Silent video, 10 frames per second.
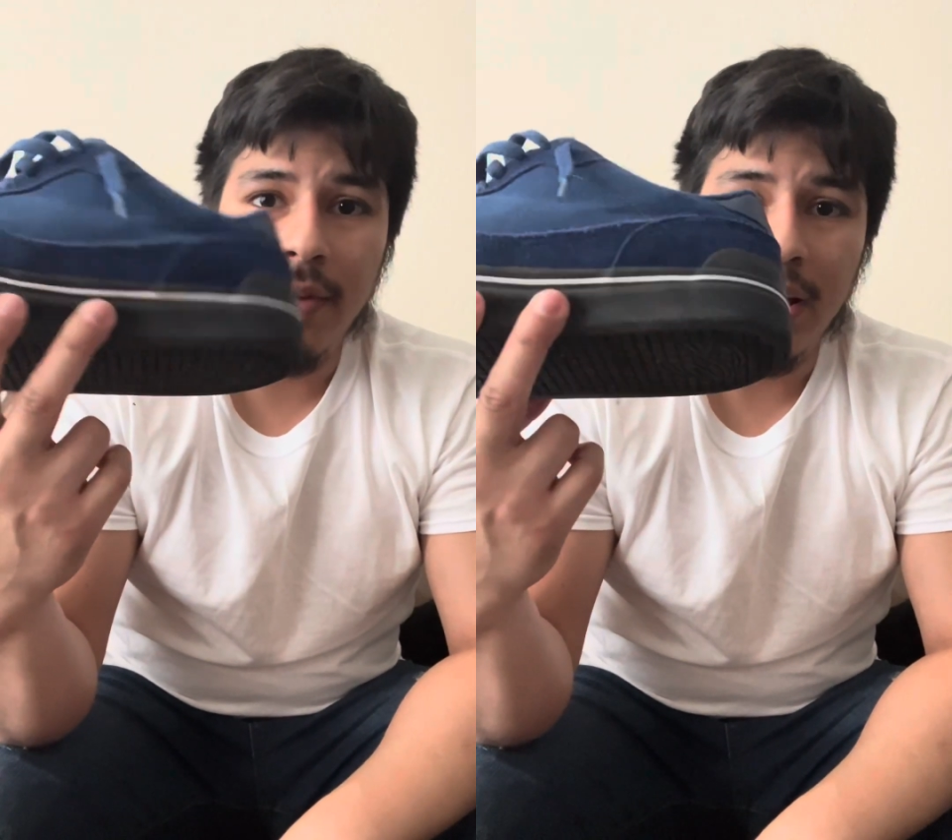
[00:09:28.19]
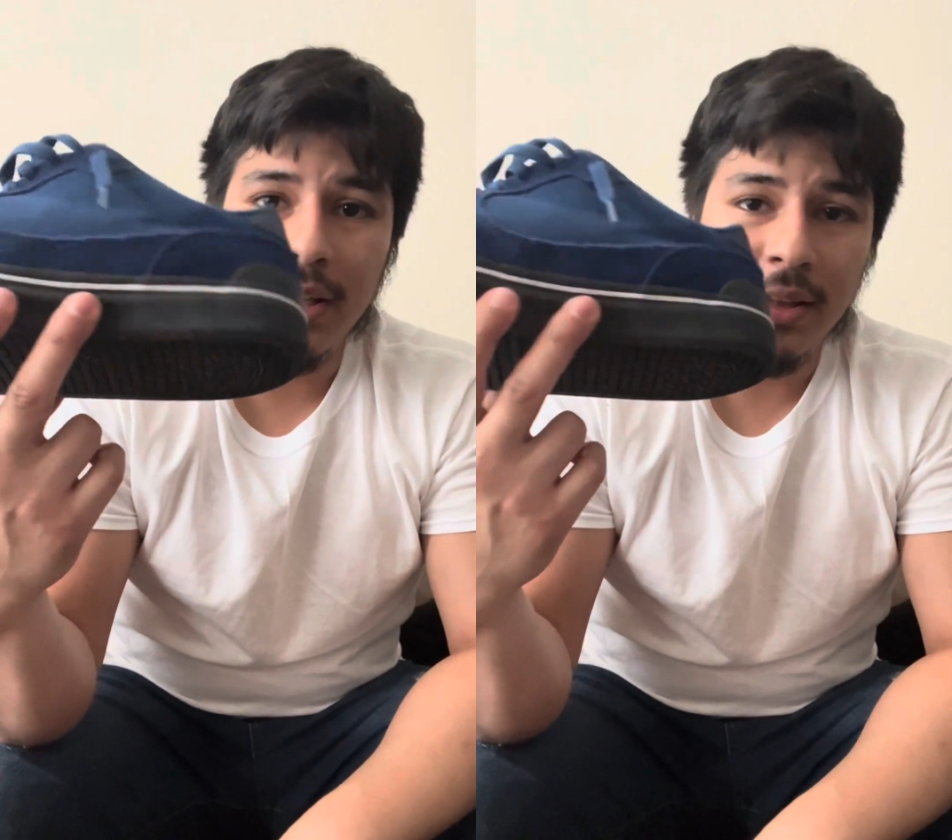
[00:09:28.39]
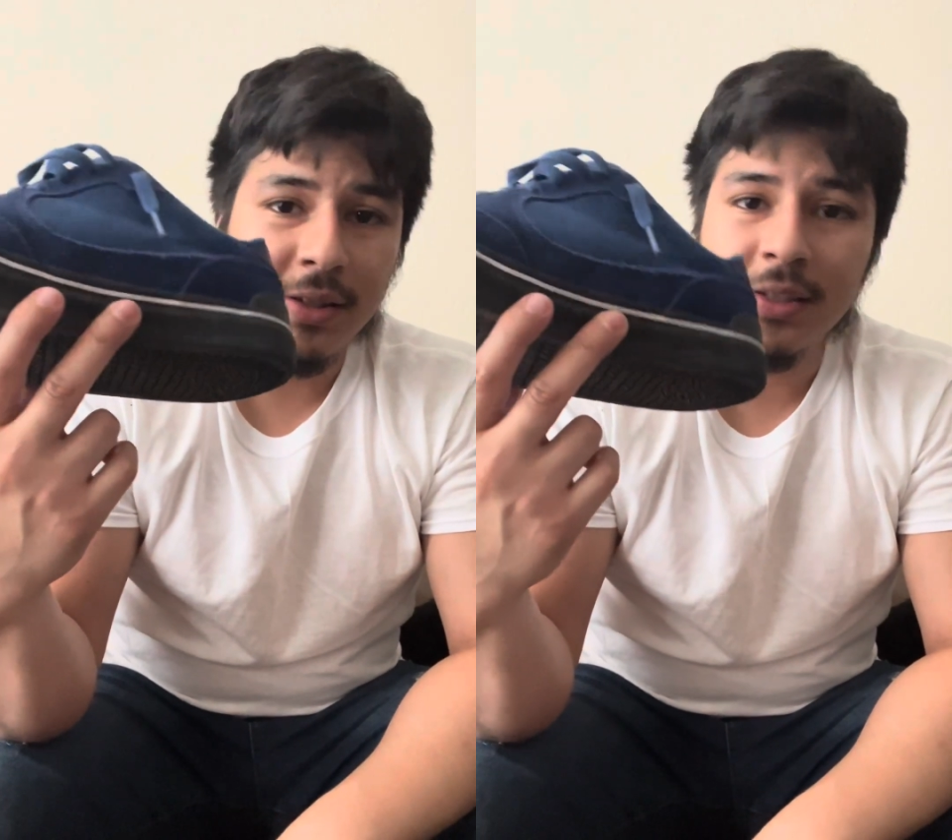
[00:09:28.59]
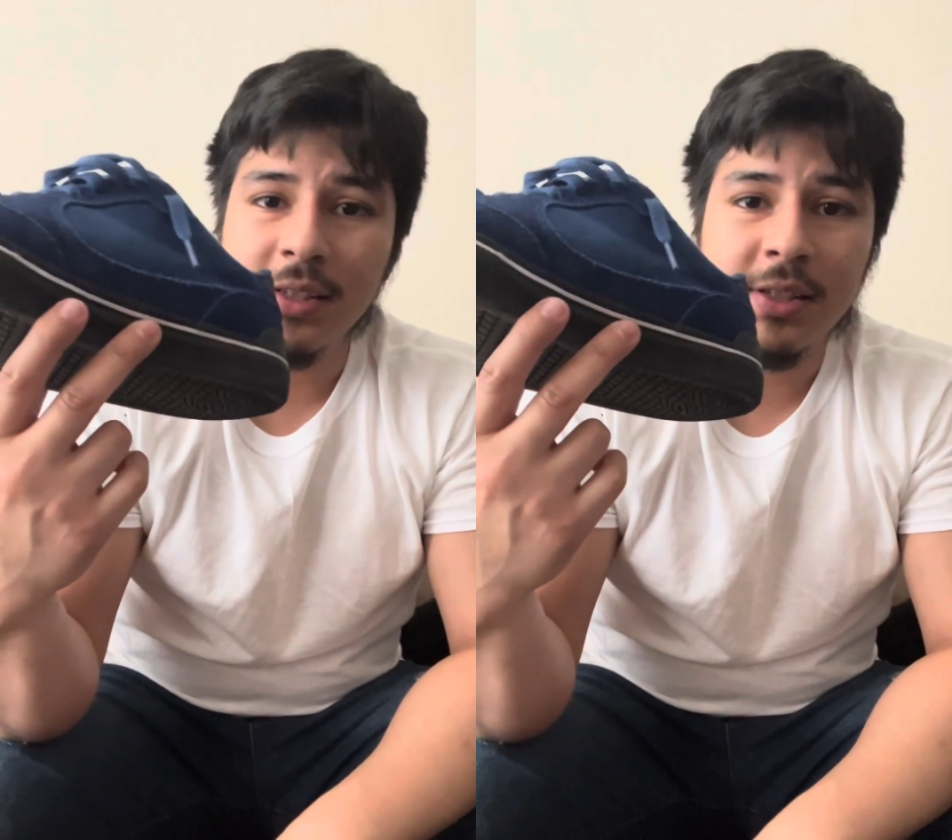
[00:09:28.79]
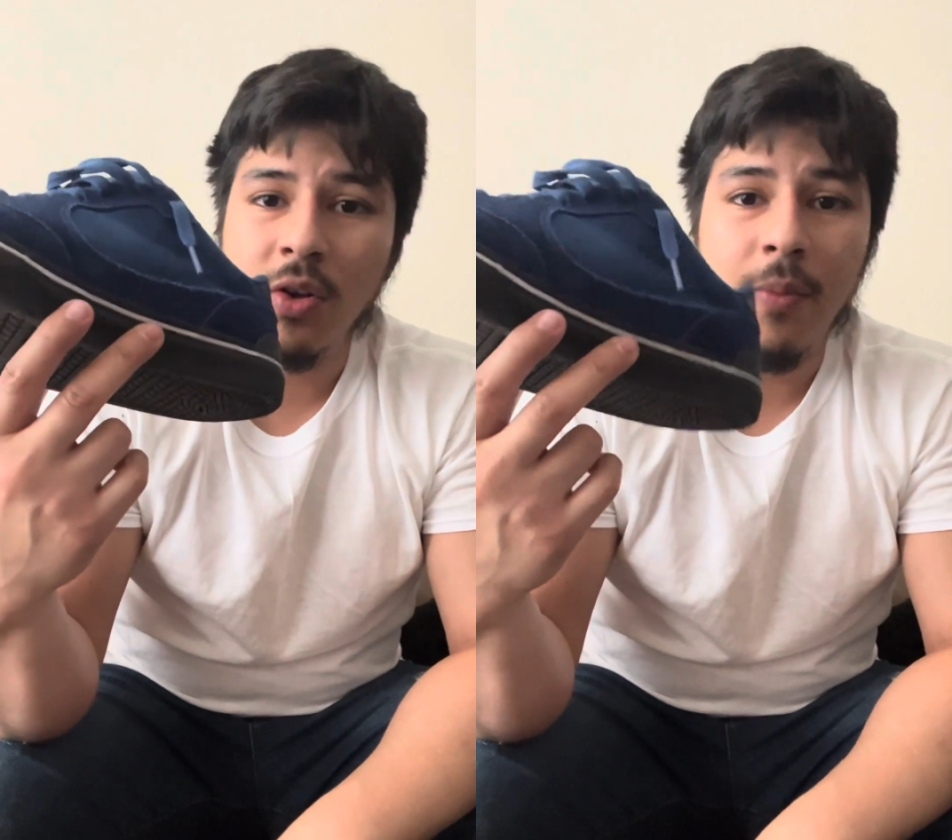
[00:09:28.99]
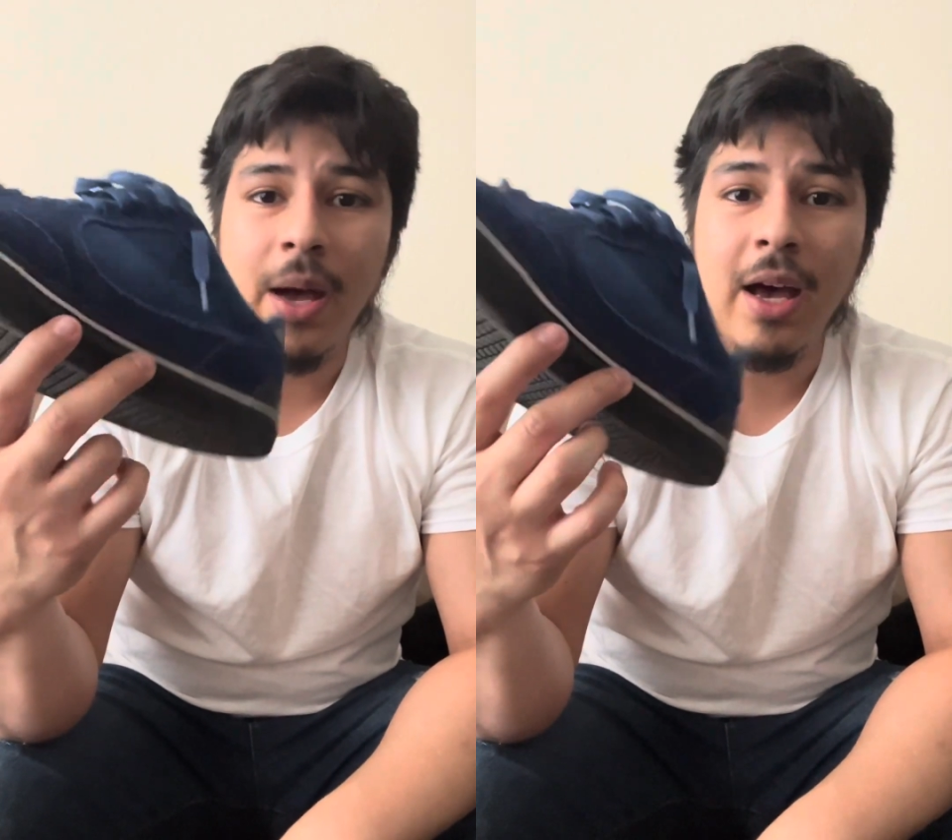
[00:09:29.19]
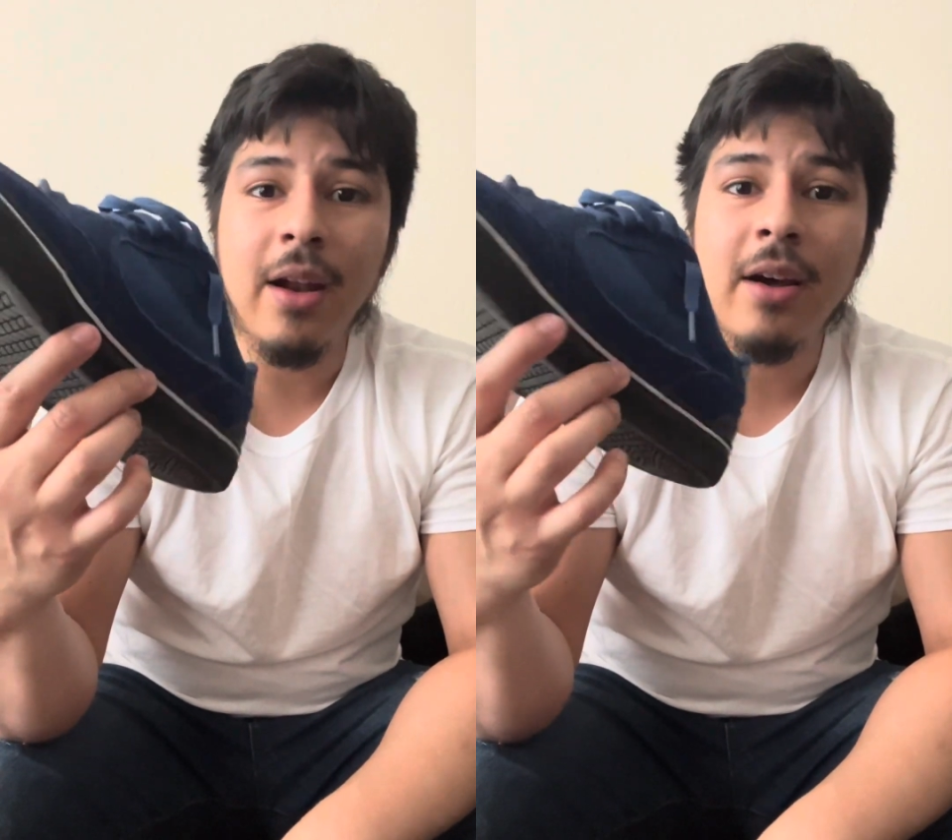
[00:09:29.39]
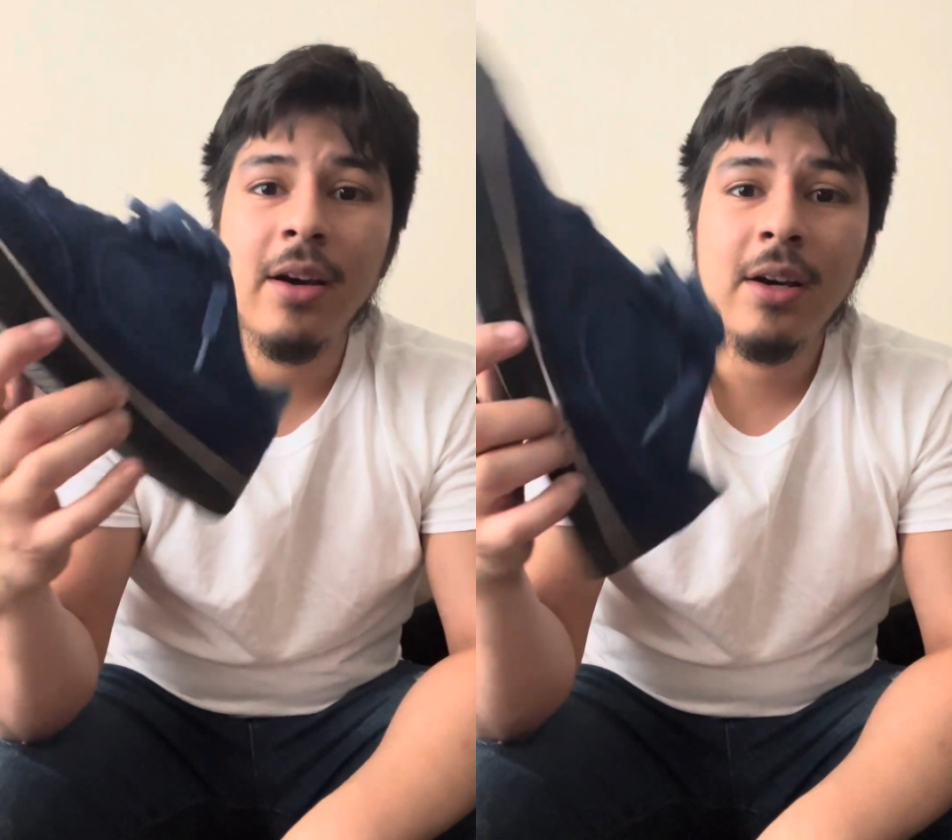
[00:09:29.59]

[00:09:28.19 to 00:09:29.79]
Like, this is so bad.